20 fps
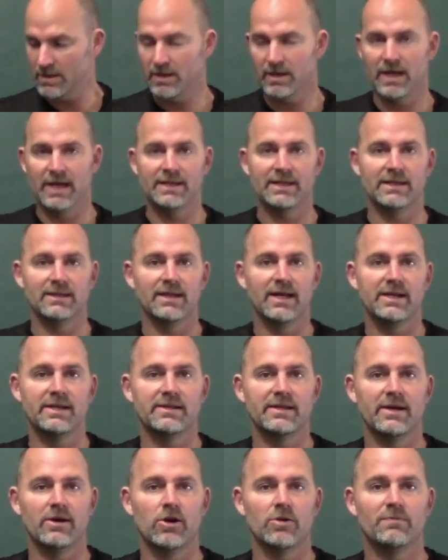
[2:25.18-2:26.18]
and then letting
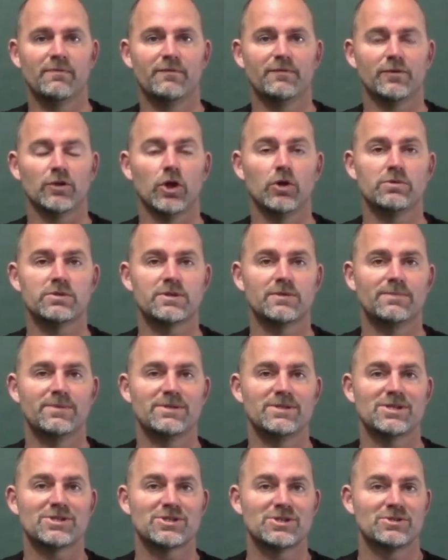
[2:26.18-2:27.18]
the arm float to
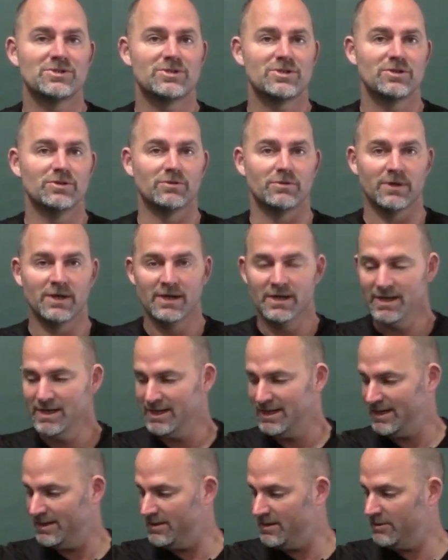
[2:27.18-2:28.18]
position 2.
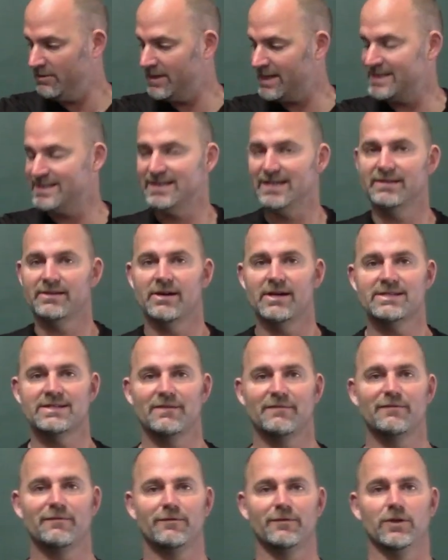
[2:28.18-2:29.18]
And you hear what I said there, I said
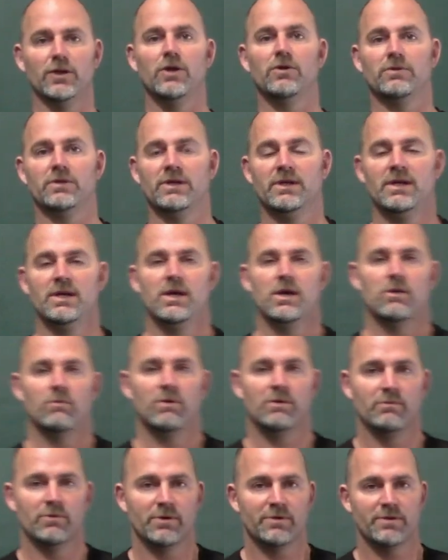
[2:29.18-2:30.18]
float.
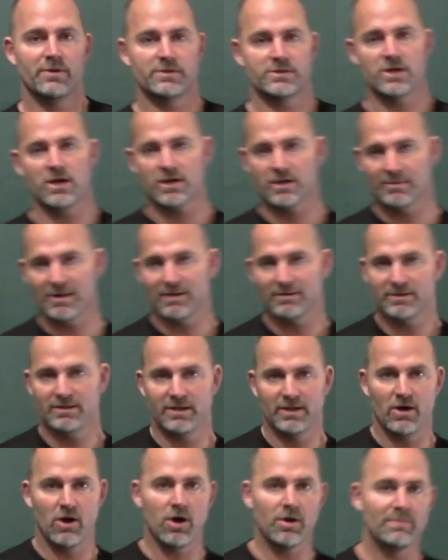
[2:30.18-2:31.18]
When we're talking about
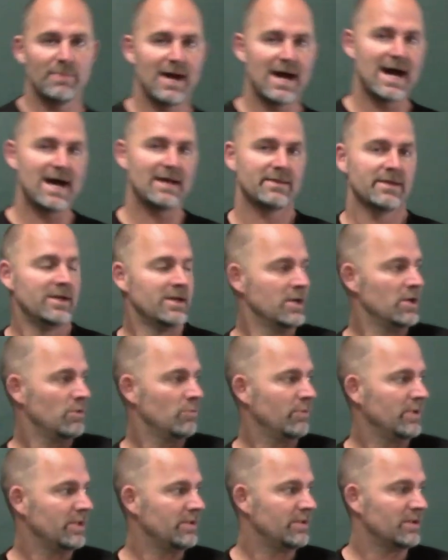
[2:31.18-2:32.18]
the arm path,
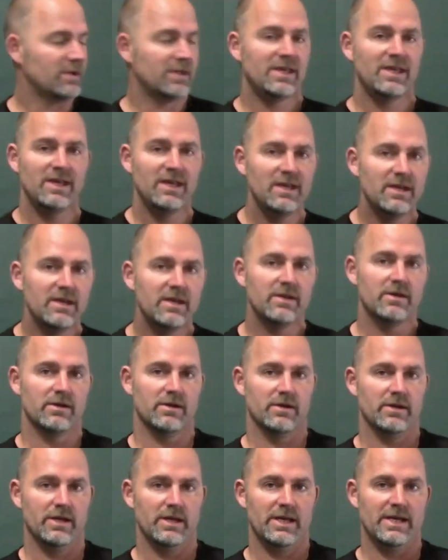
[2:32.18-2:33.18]
the key
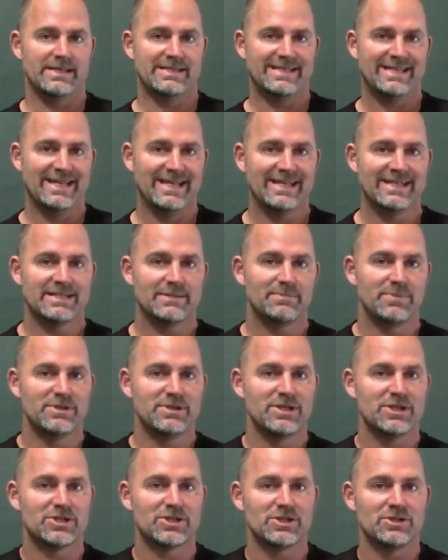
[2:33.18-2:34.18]
here is getting to
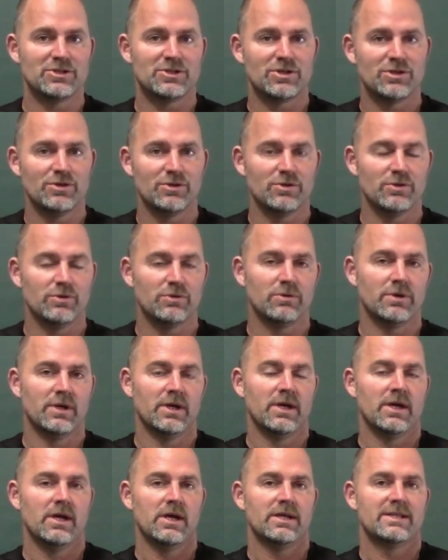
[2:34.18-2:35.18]
position 2
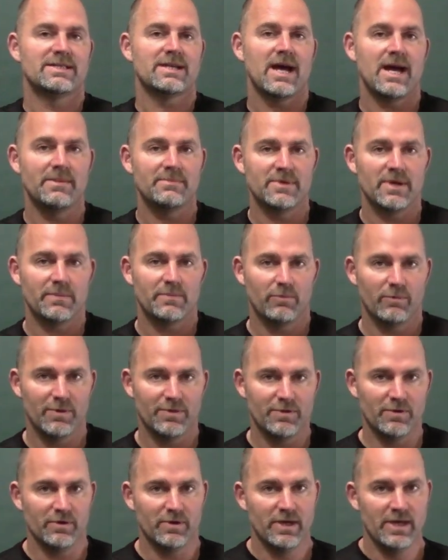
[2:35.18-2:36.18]
timed up with
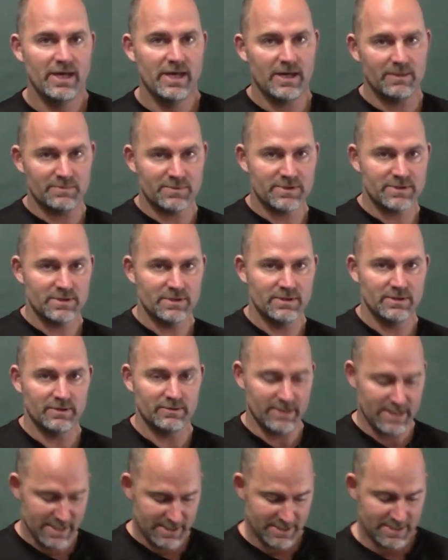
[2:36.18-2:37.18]
your hips, all
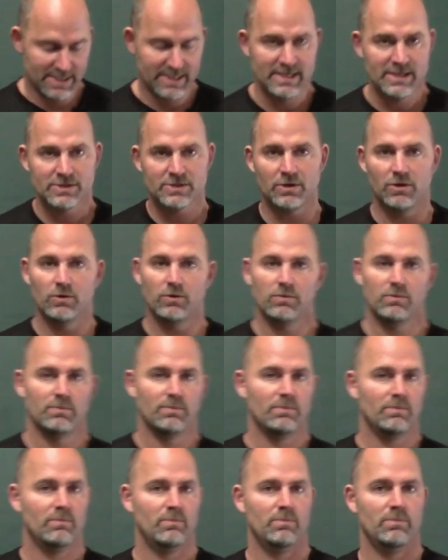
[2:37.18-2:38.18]
right? So
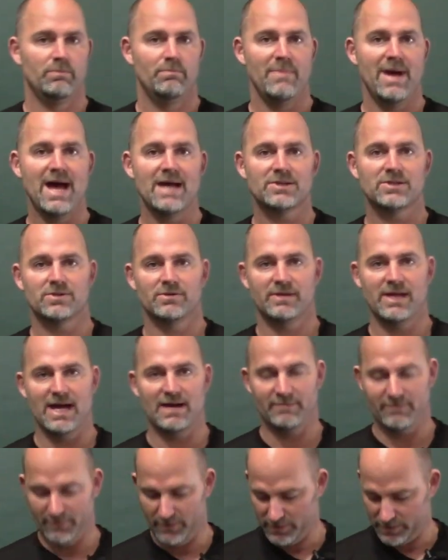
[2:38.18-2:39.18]
master that
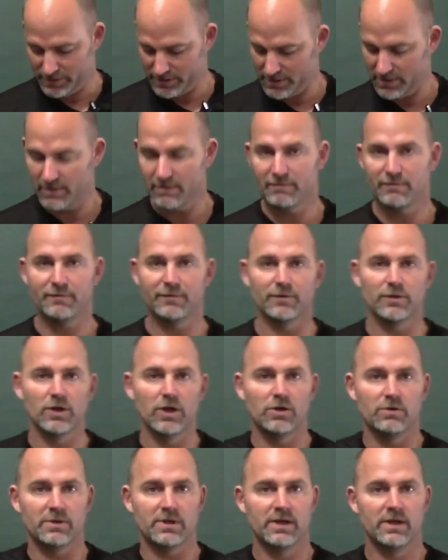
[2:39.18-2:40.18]
first, float,